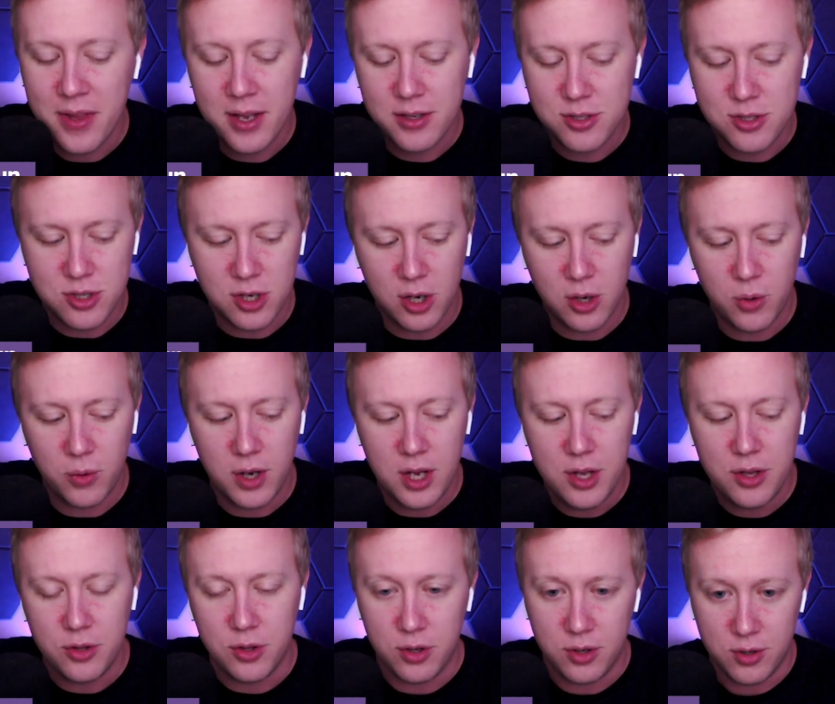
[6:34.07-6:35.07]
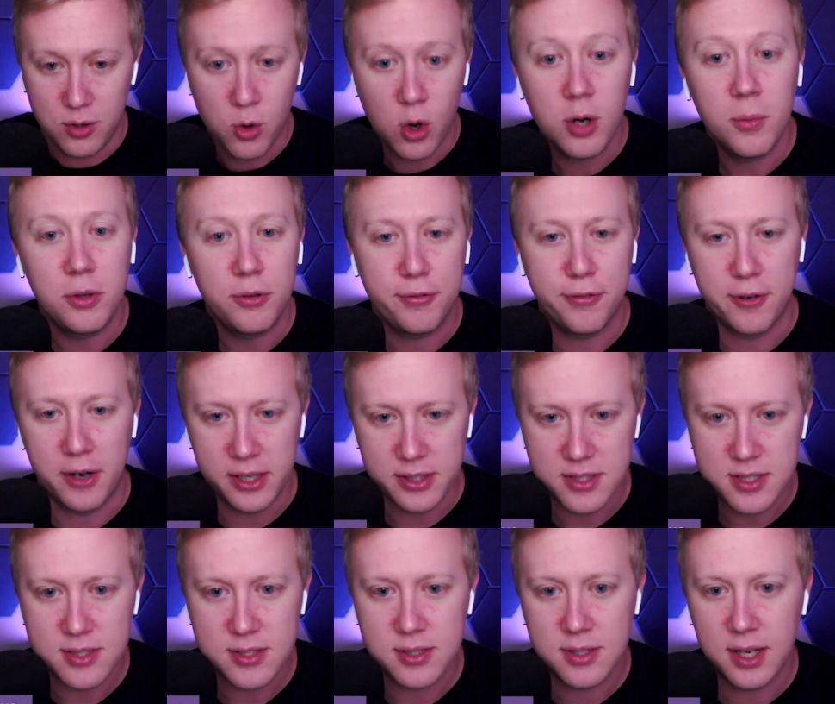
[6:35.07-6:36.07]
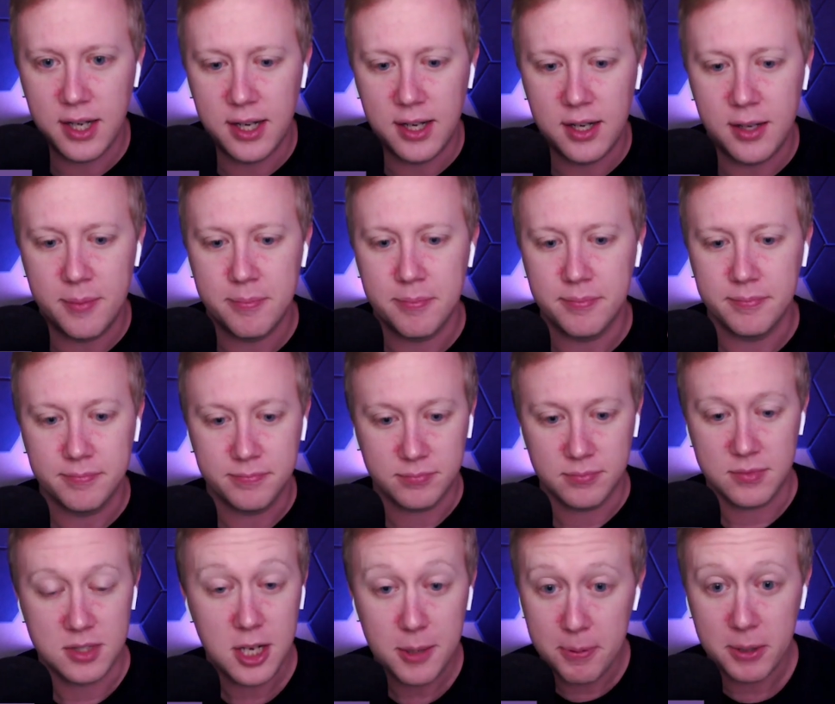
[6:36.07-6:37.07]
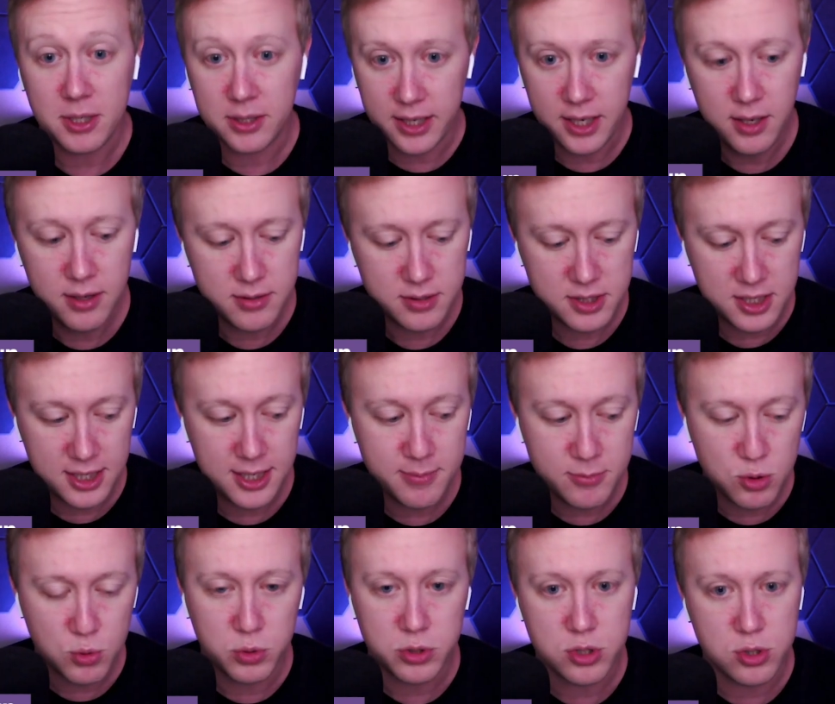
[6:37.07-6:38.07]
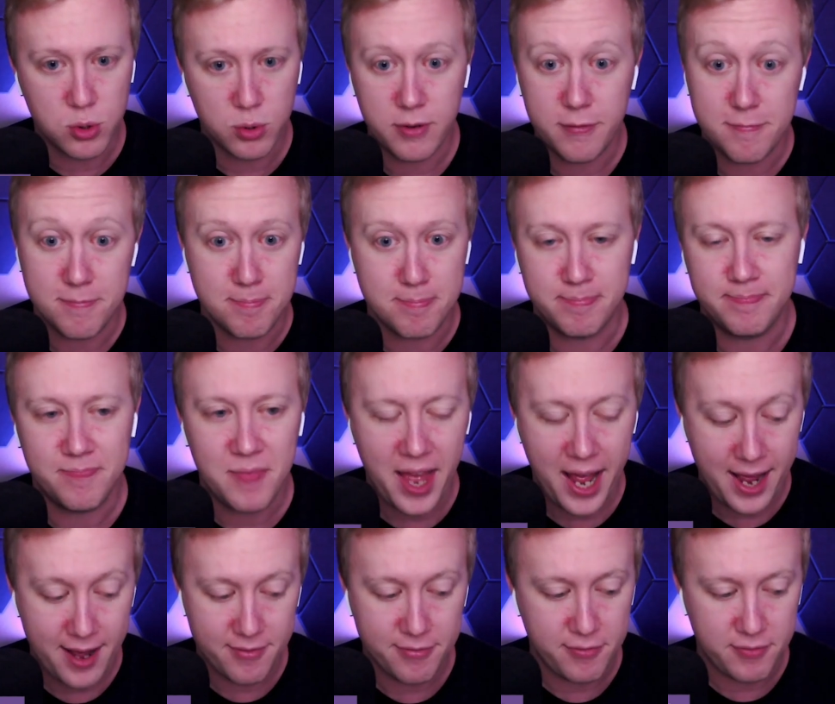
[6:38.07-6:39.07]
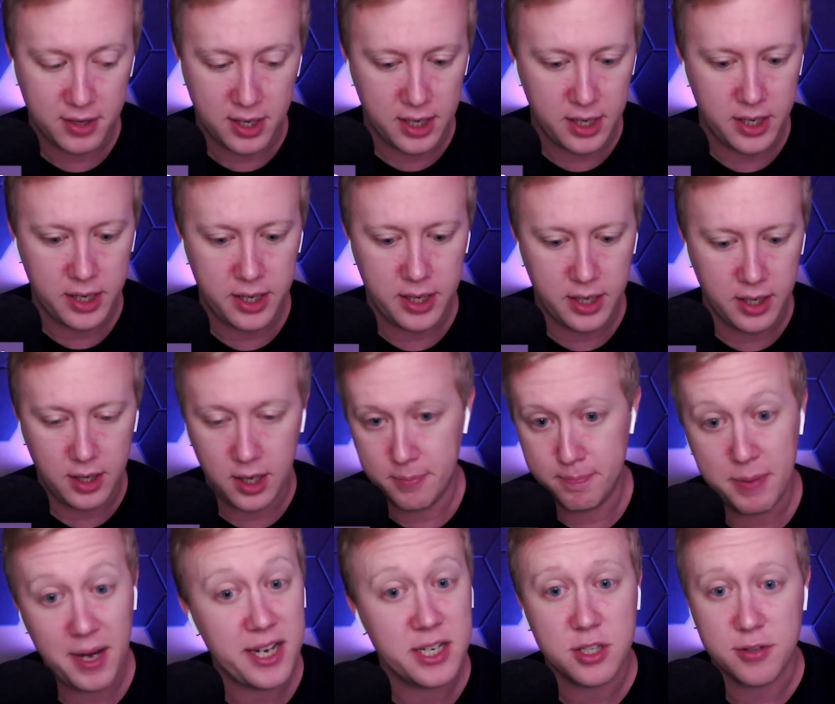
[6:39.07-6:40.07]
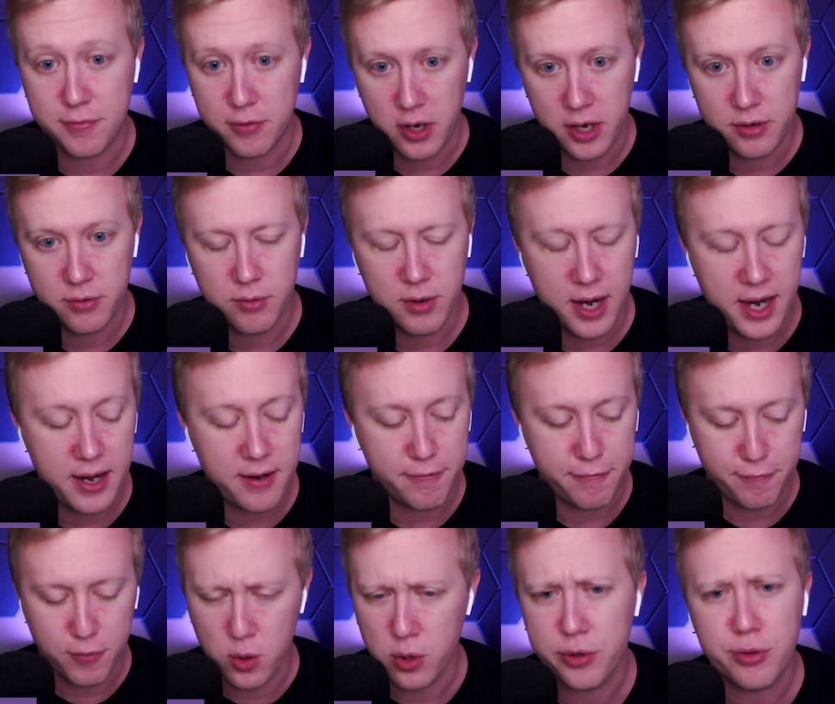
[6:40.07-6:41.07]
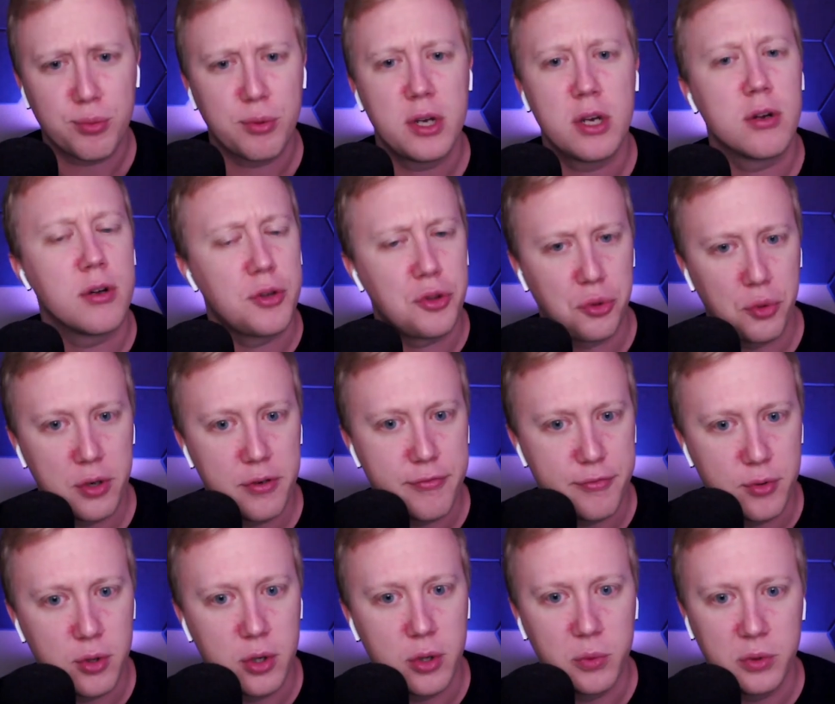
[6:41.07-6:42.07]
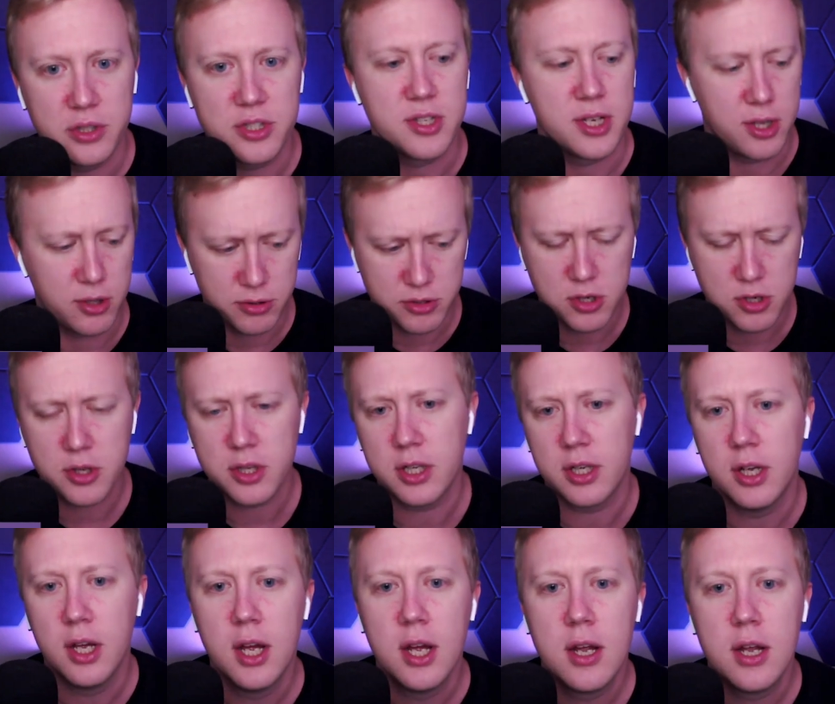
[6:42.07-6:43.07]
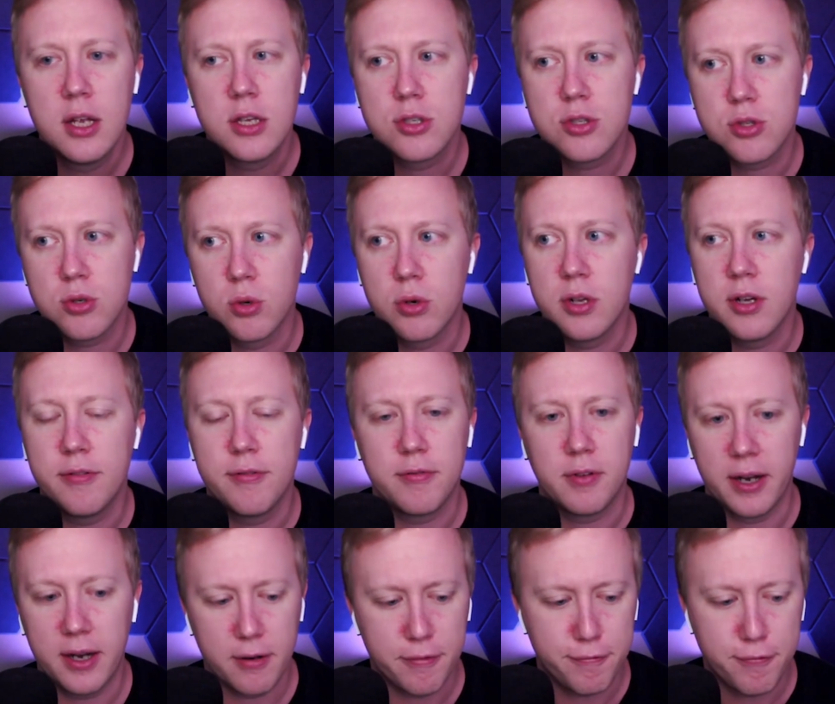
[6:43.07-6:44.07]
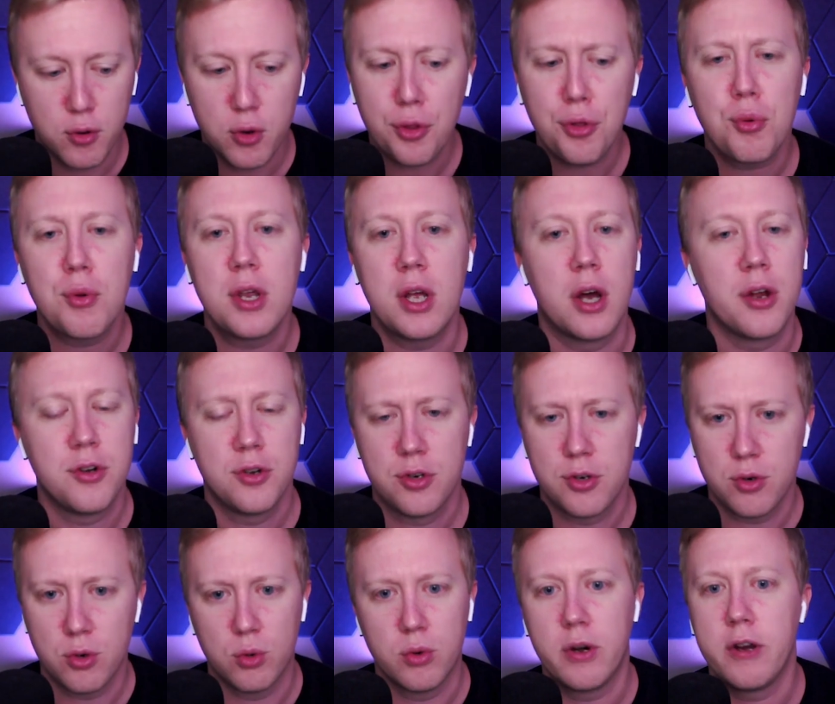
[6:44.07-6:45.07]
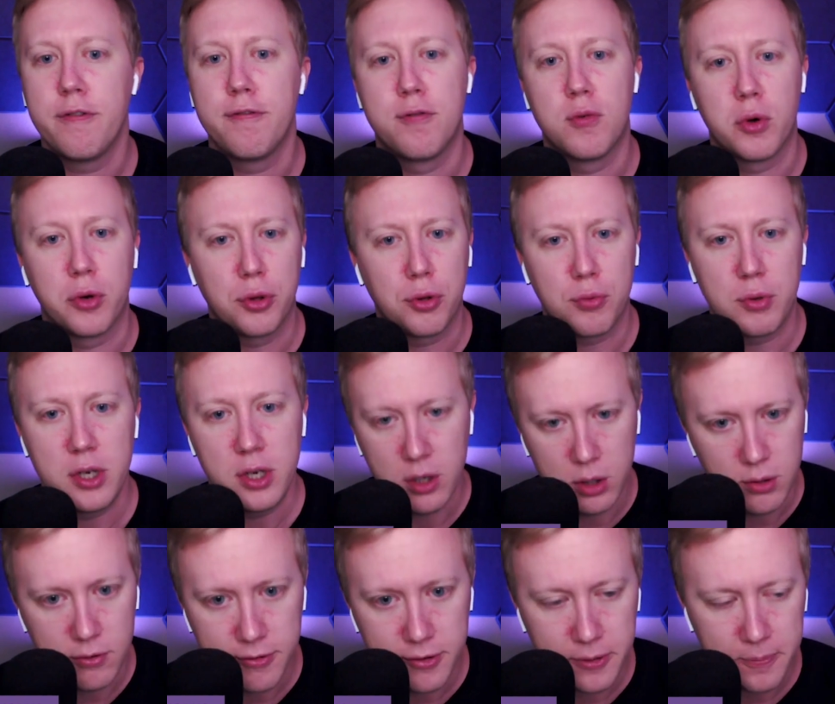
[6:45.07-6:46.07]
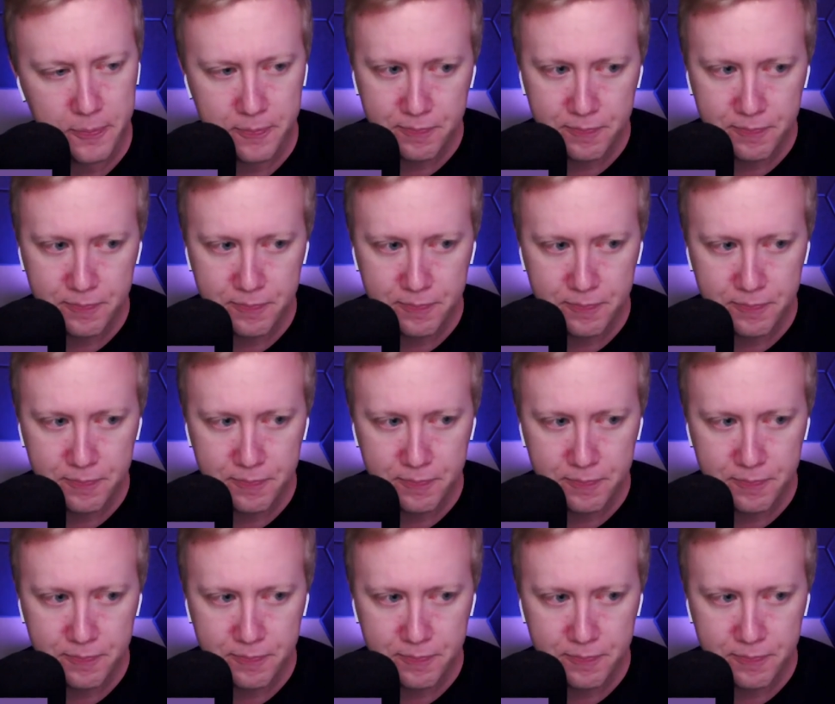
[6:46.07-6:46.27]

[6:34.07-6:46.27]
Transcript: So, normal fronts, um, typically, teams will sort of have a base front, right? Four three or a three four. We'll say those are the sort of like a four three under or a four three over.